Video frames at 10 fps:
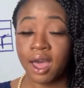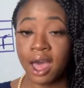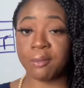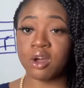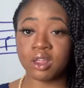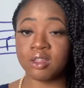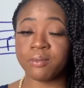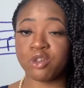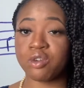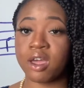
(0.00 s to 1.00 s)
I'm gonna
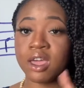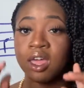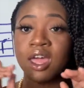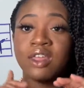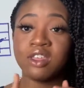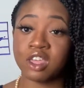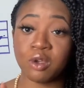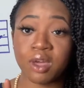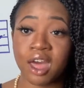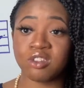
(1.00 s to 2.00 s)
demonstrate, and then you
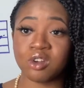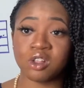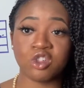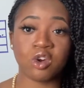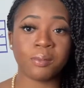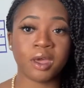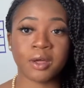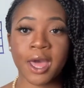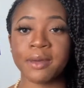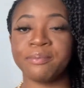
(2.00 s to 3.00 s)
guys are gonna join me,
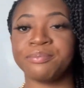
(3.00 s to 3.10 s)
okay?